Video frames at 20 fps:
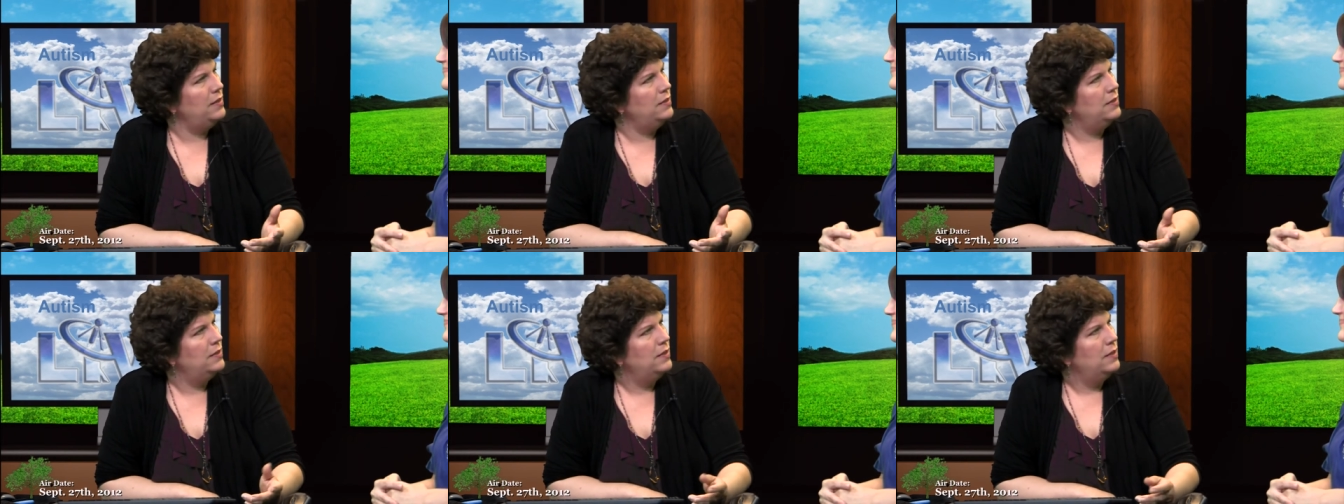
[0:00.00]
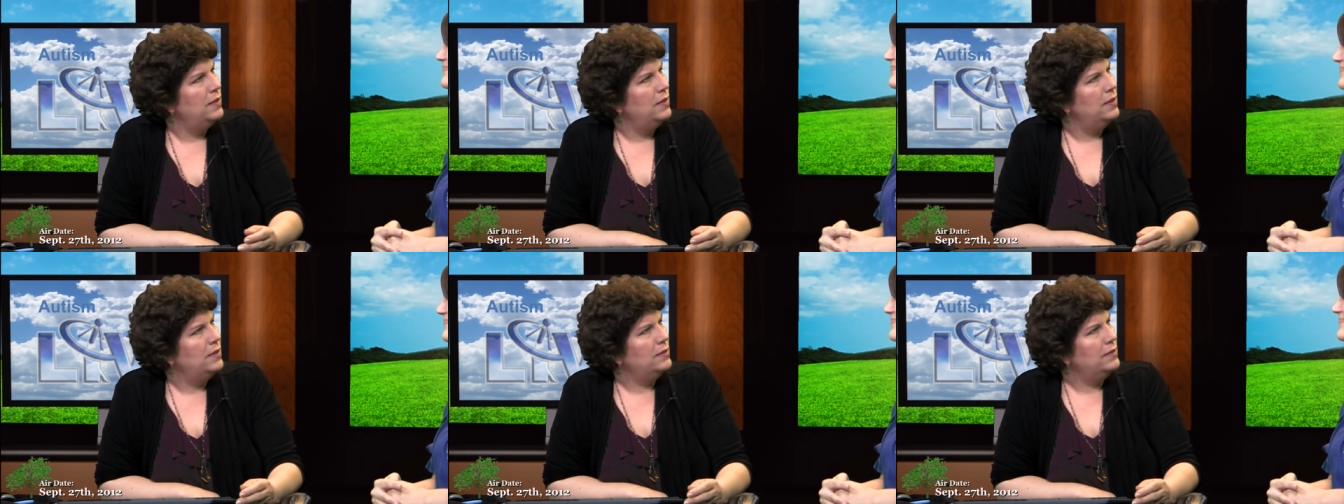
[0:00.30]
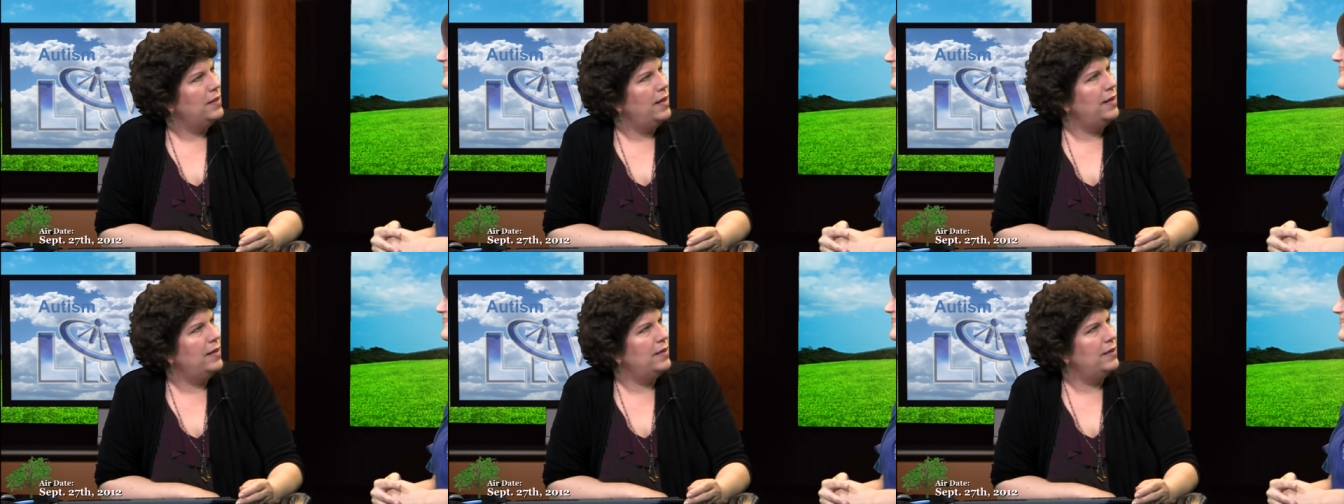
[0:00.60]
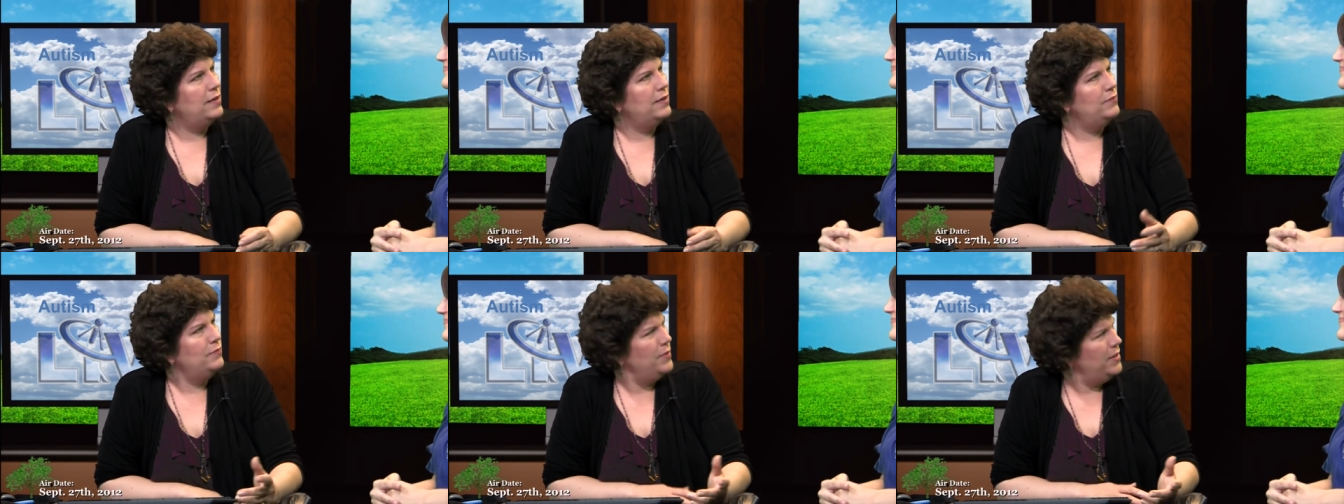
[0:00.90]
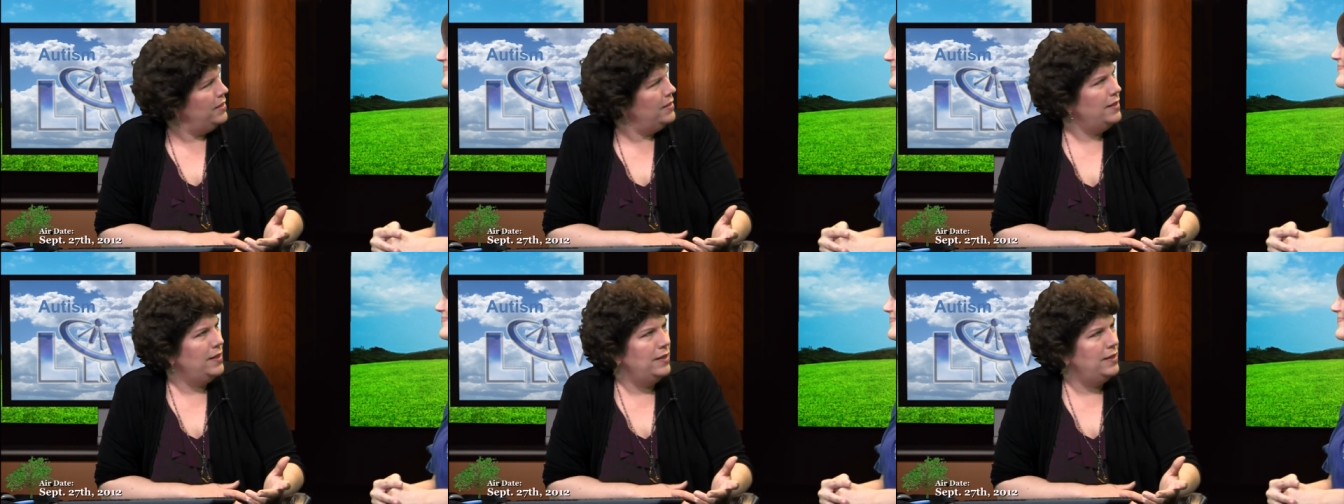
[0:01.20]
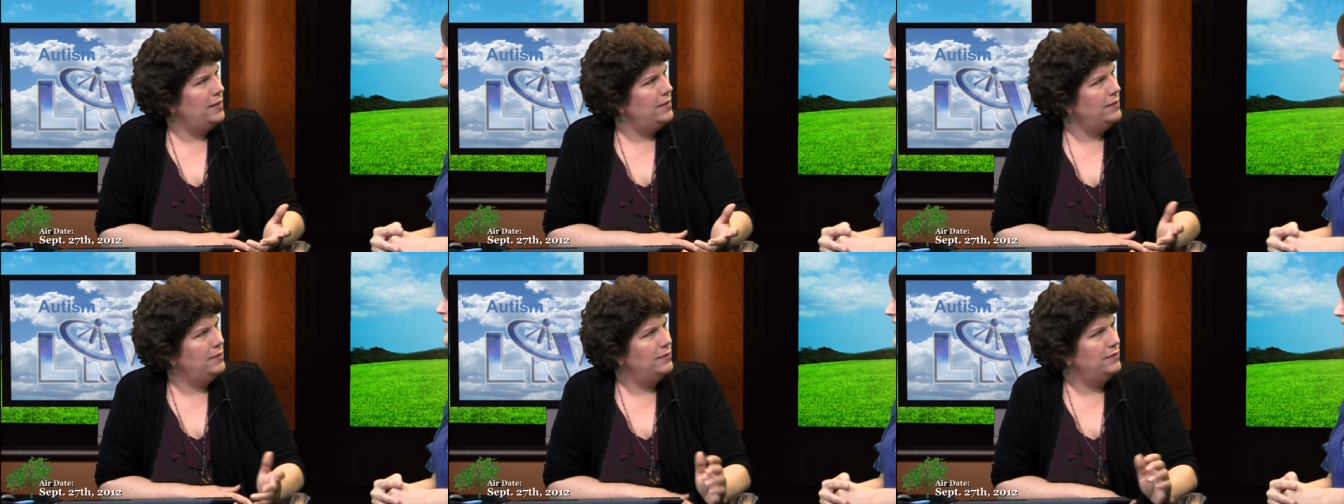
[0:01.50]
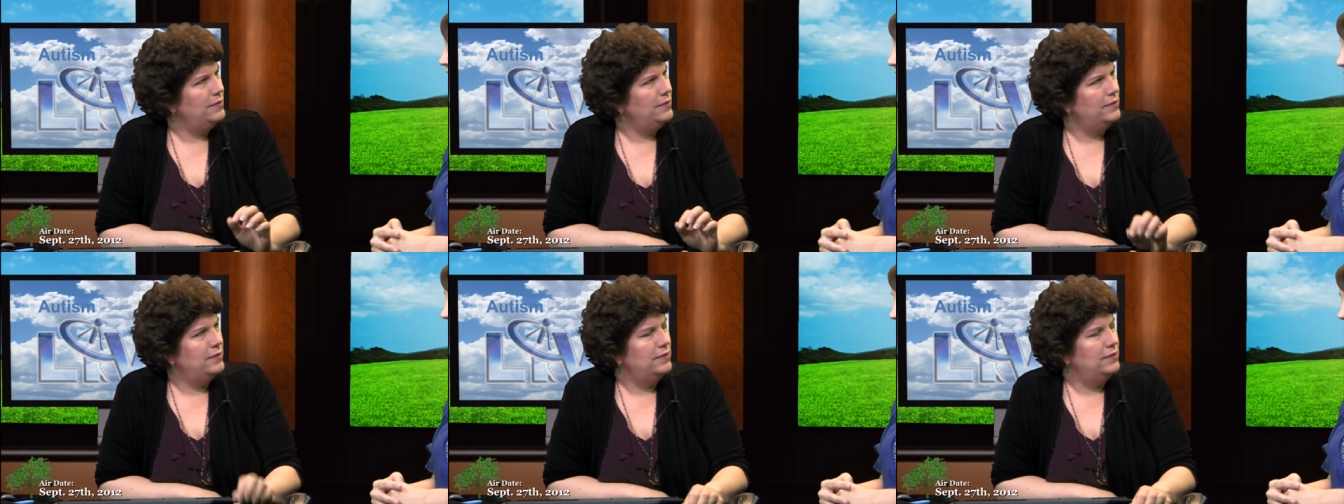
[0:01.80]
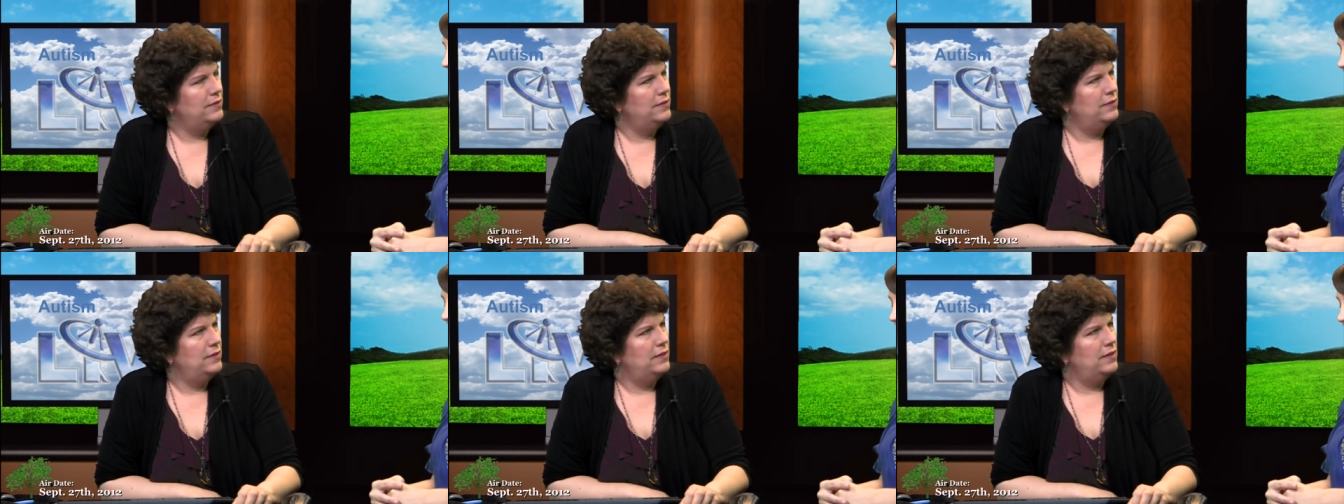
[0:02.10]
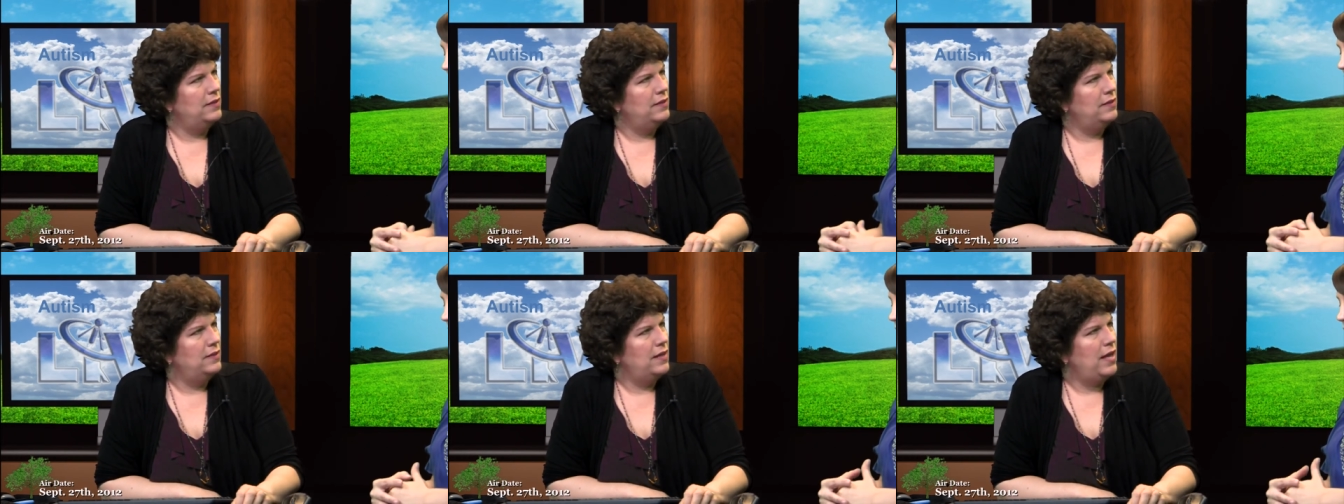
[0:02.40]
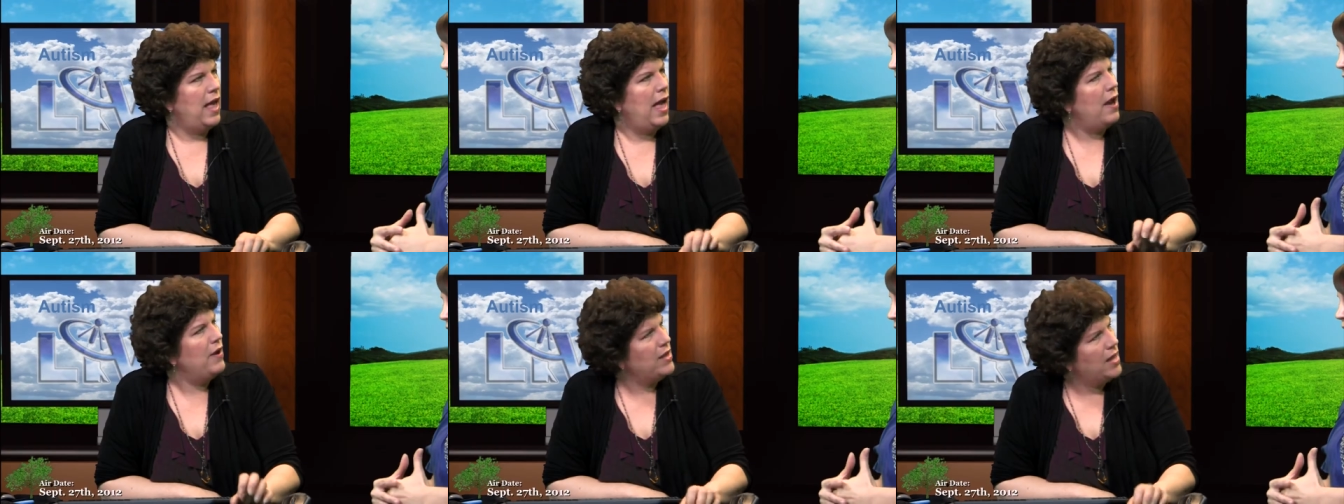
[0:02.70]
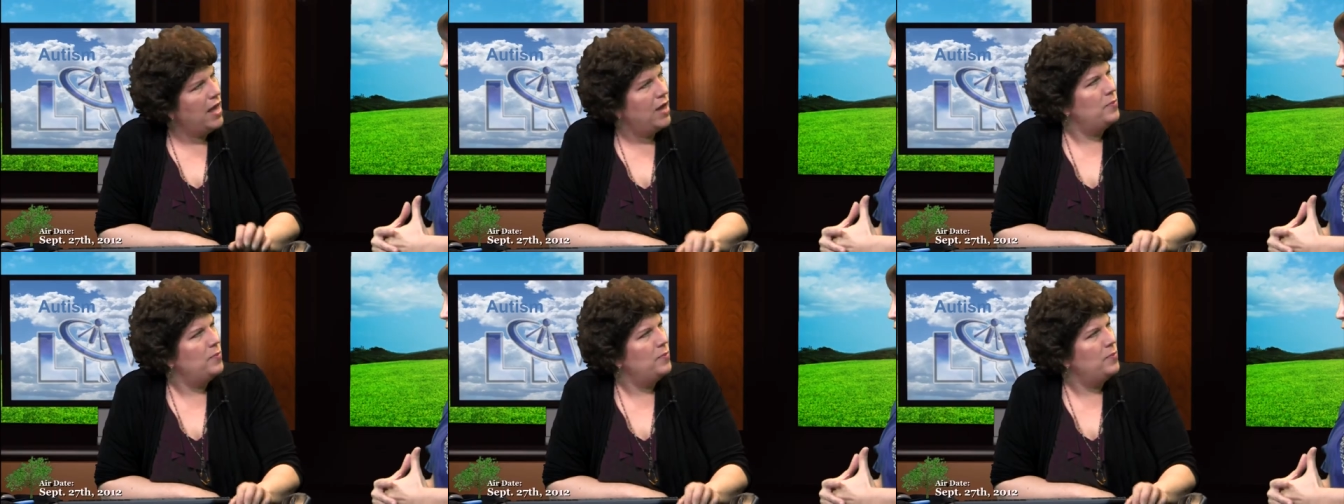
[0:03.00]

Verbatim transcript: Mm-hmm. Like really?" And uh, the thing